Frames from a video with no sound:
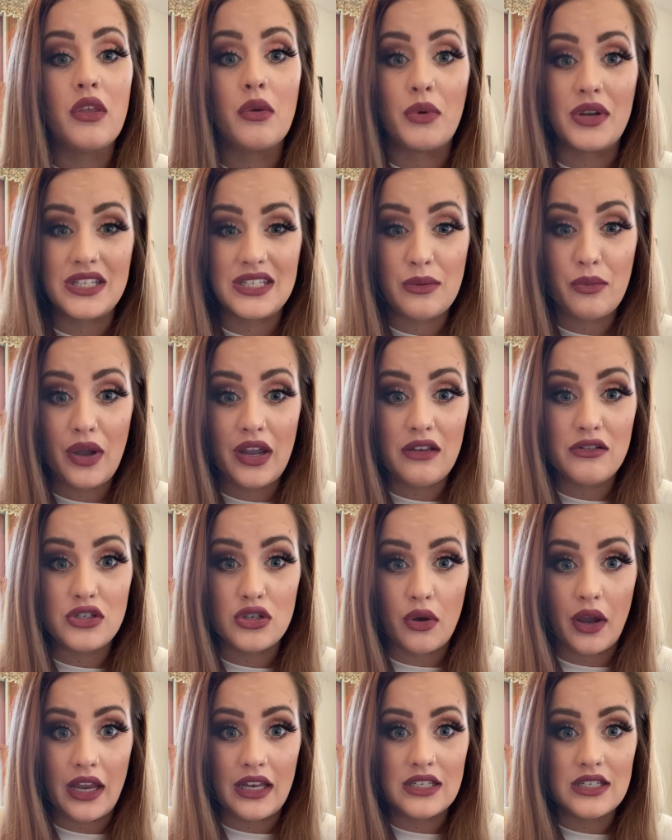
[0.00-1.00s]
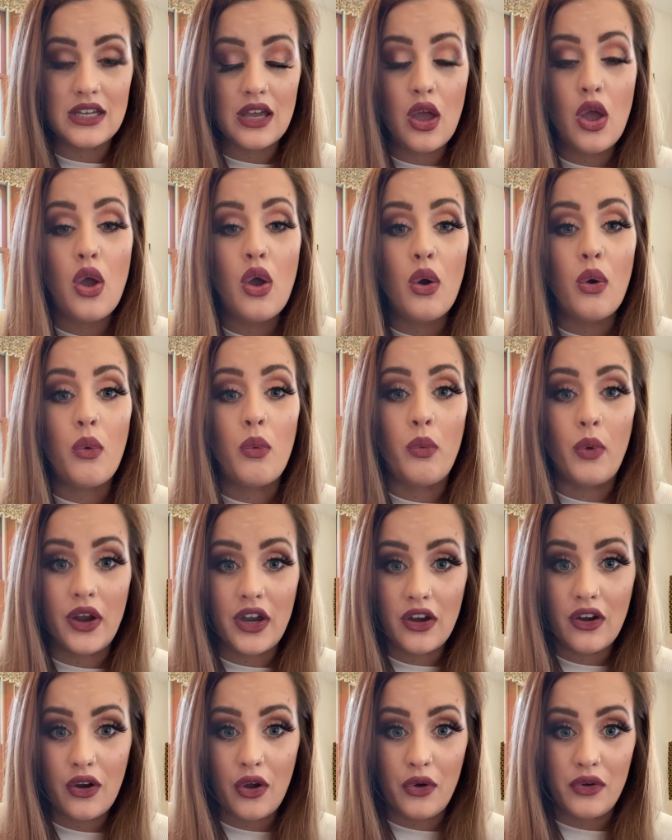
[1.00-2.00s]
The reason why you joined,
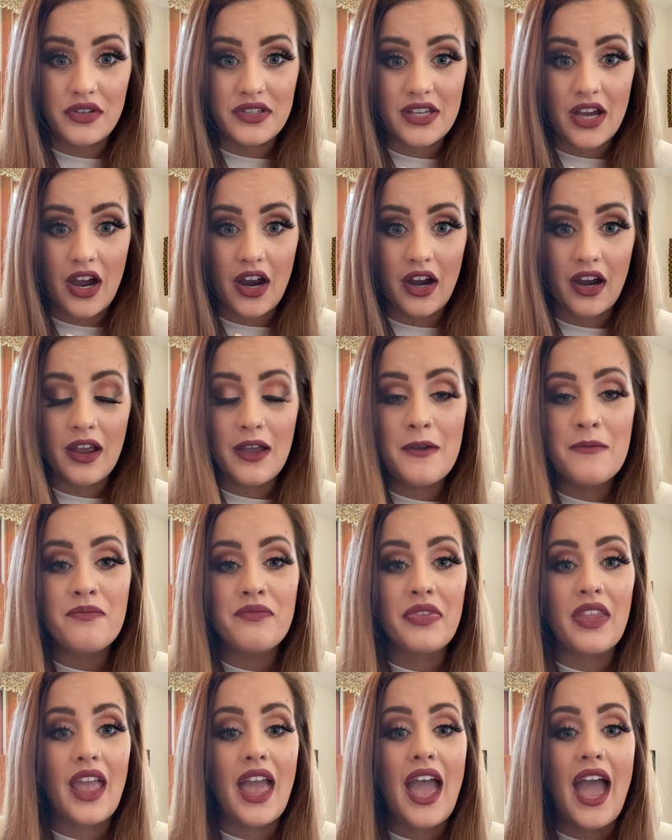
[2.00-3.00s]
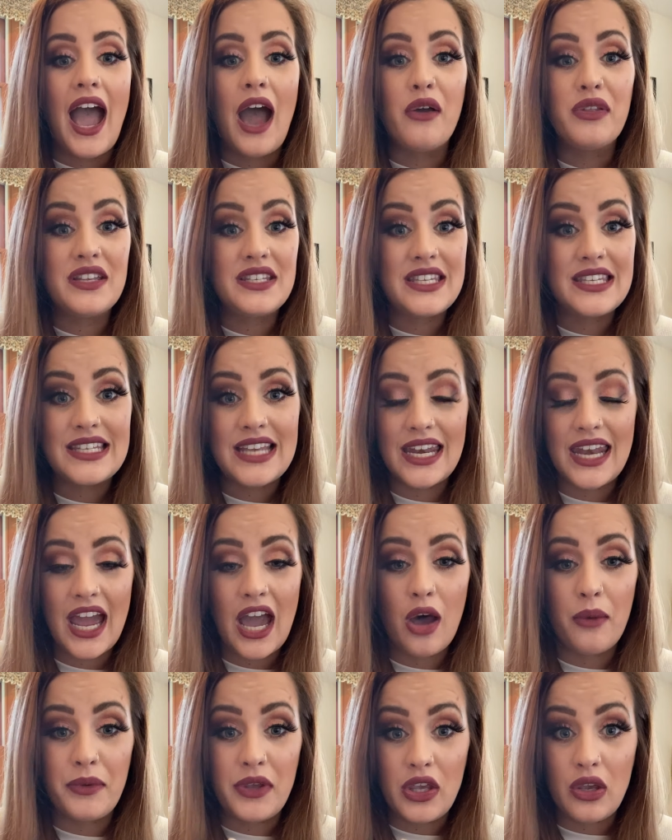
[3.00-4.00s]
what your goals are, how this is gonna
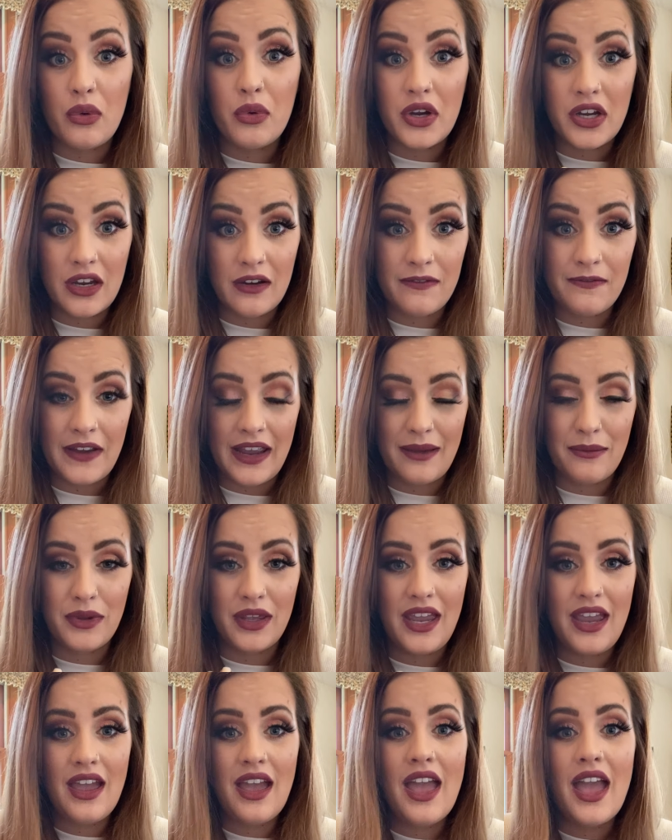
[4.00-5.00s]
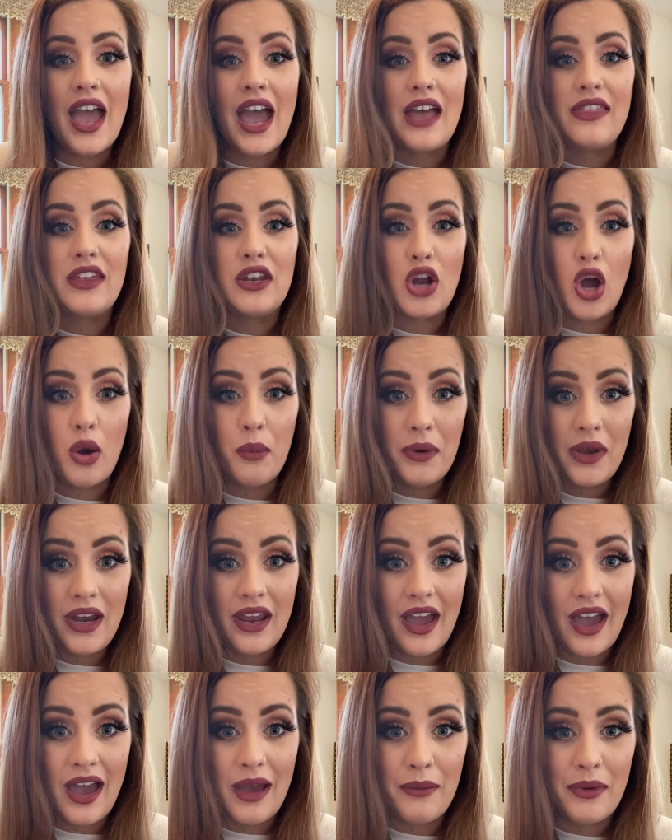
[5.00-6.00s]
help you or your family, and then open
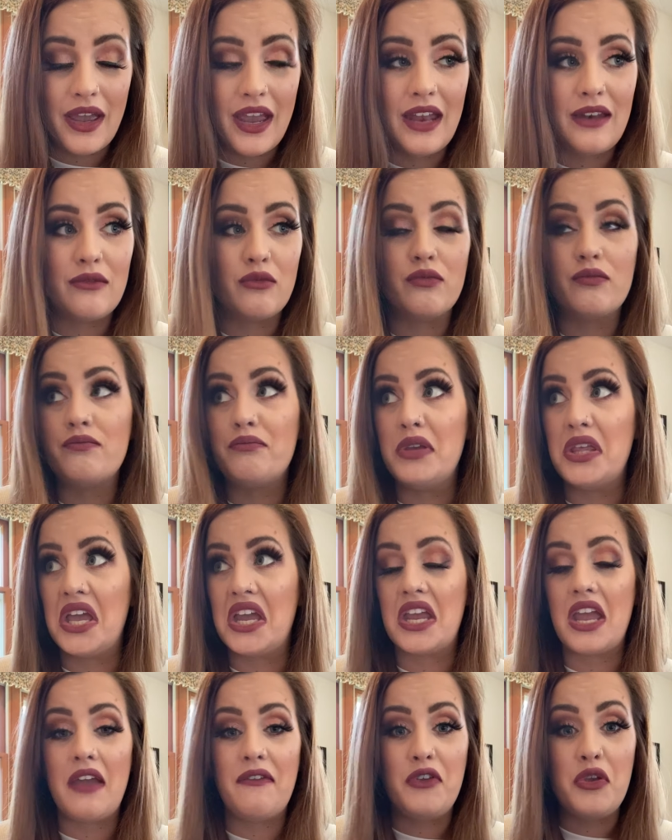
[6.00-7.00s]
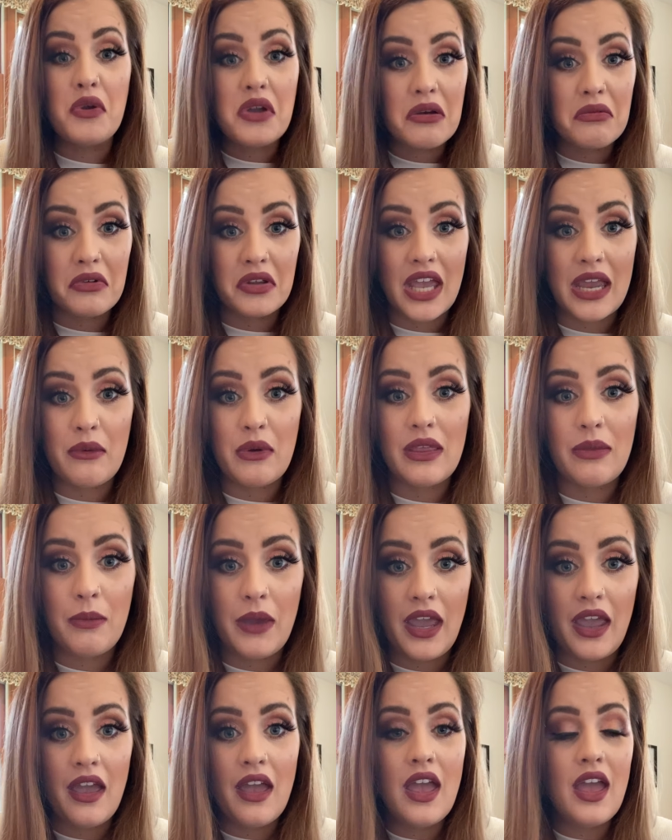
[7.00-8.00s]
it up and be like, if you can relate with
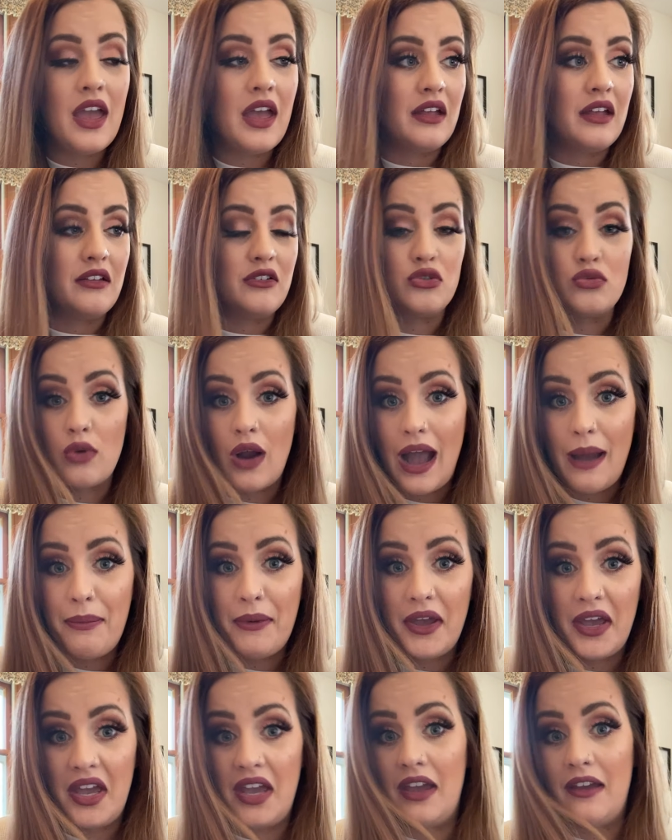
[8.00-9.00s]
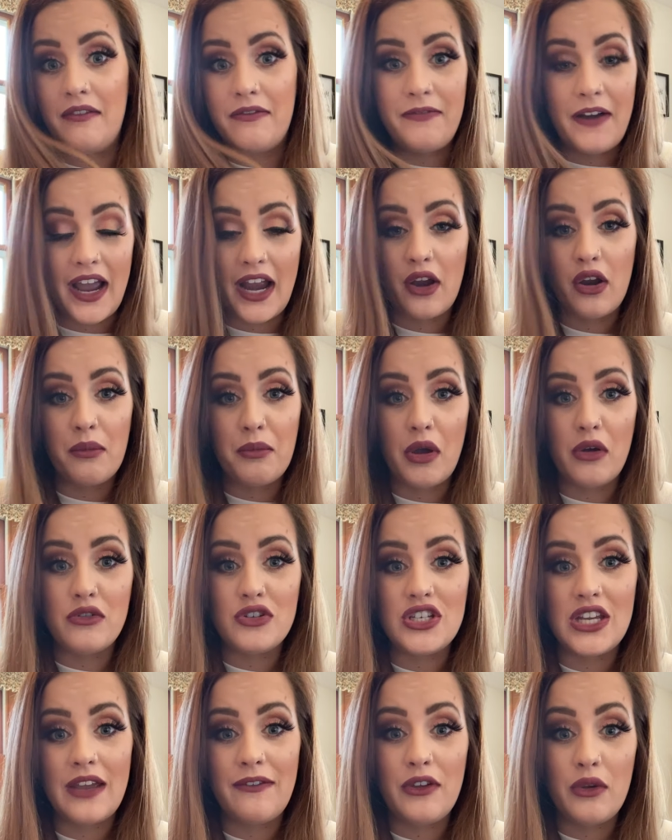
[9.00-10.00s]
me, drop a fire
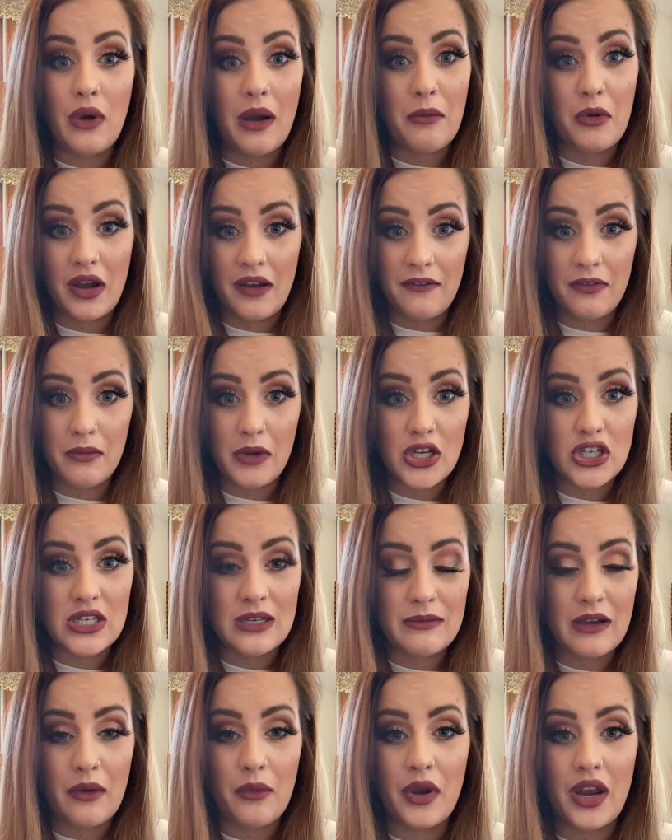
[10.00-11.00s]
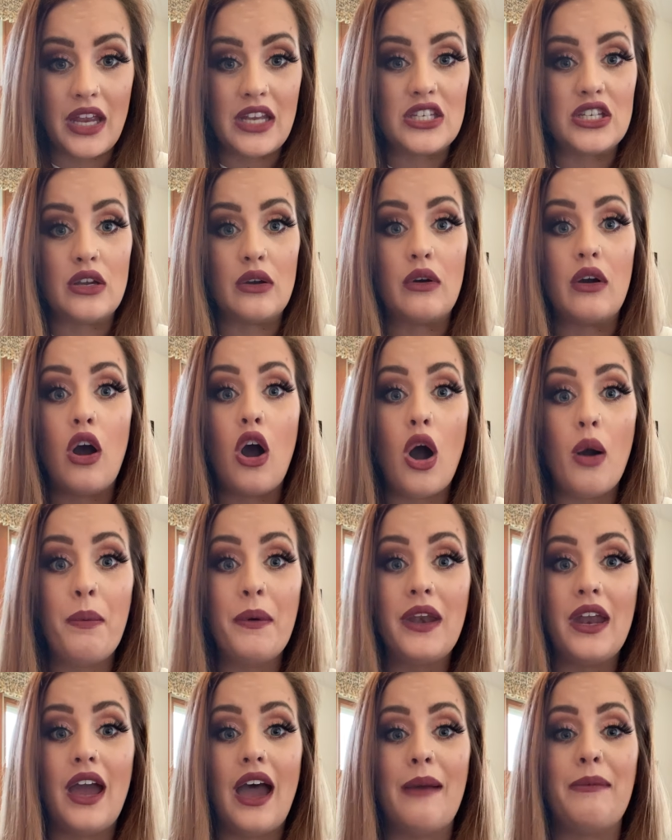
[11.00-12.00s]
emoji if you want more information about what I do.
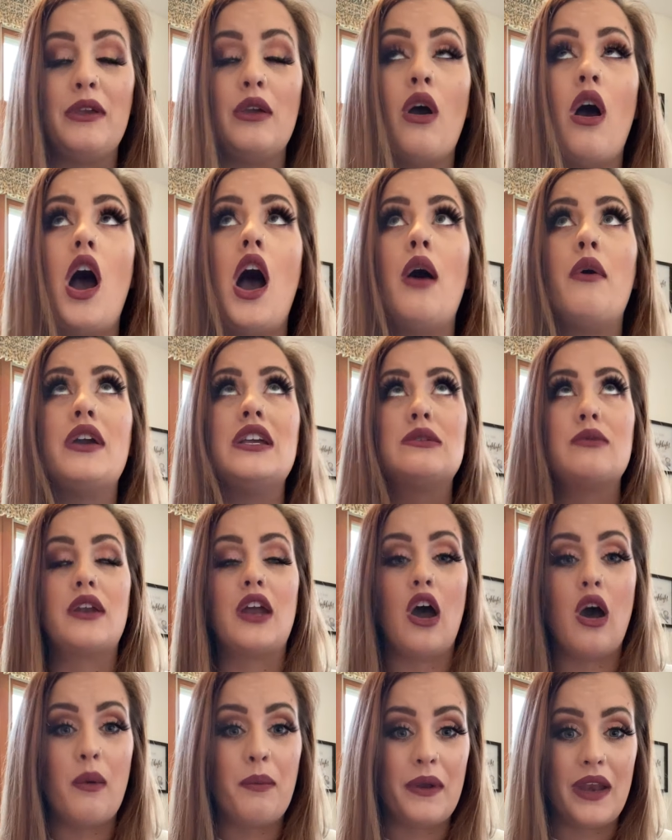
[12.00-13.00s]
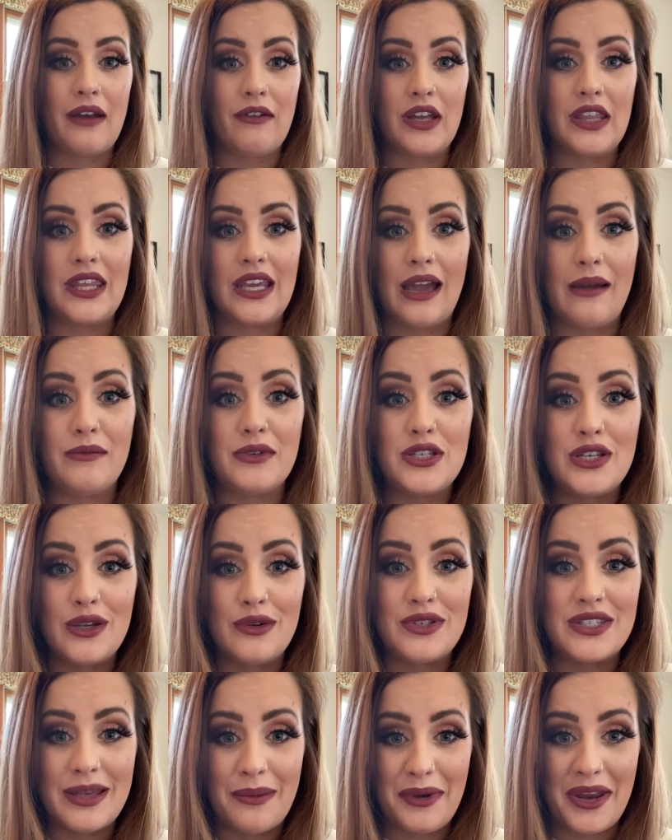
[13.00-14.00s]
Open it up. You always want to open everything up
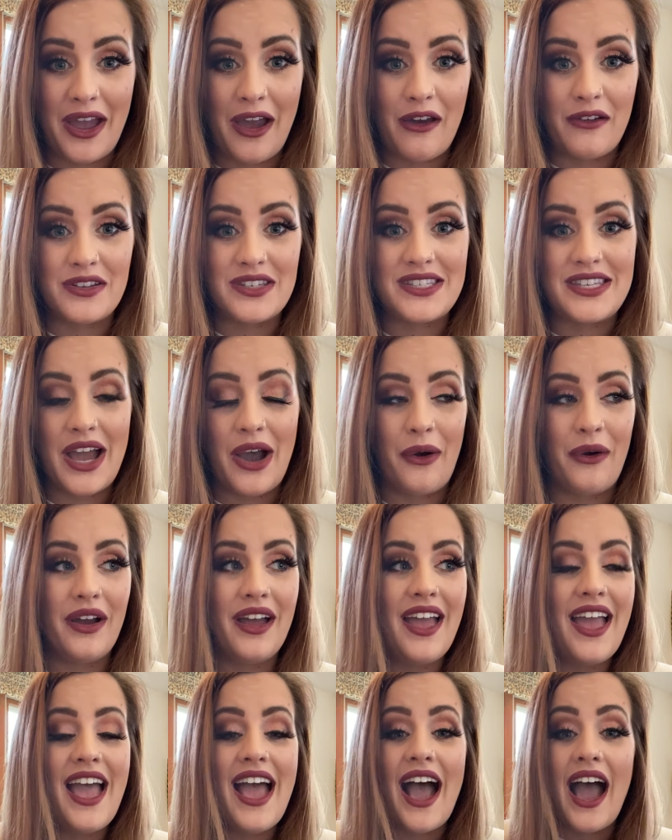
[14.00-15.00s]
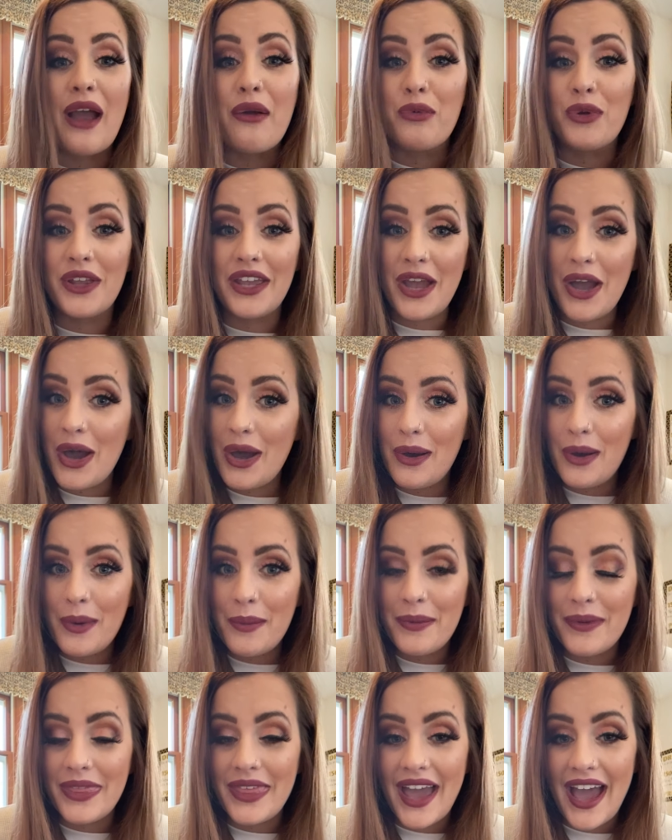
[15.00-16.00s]
to somebody else. So I really
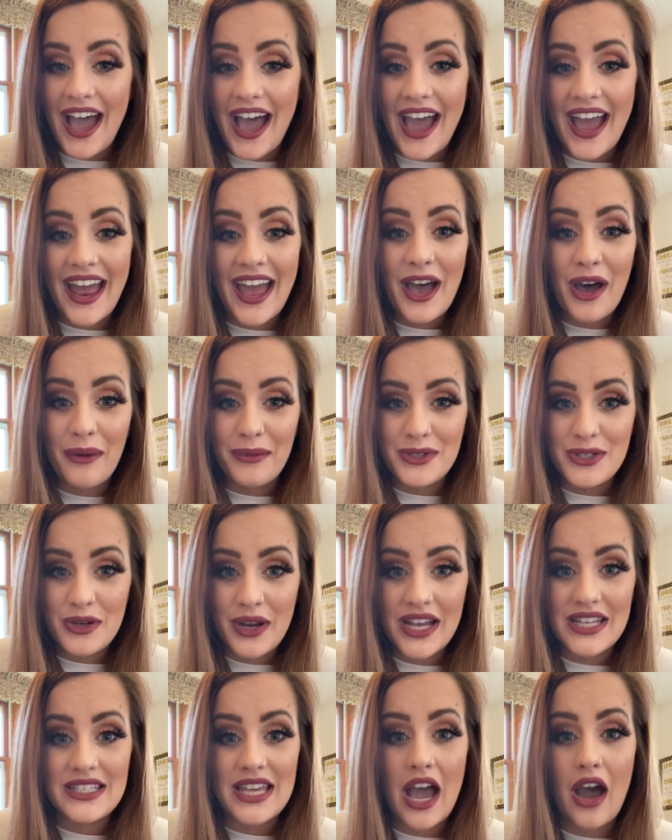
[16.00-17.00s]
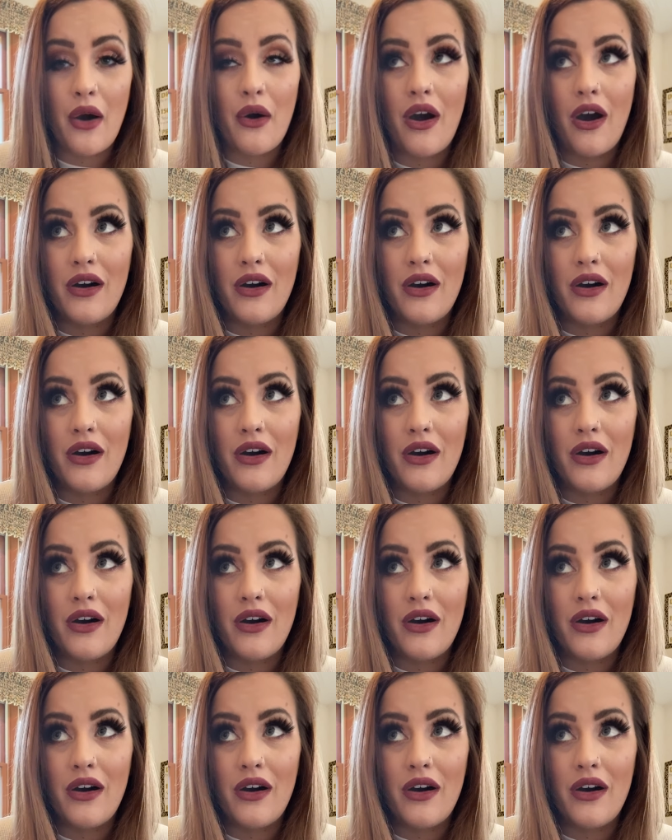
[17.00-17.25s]
hope that helps you guys out.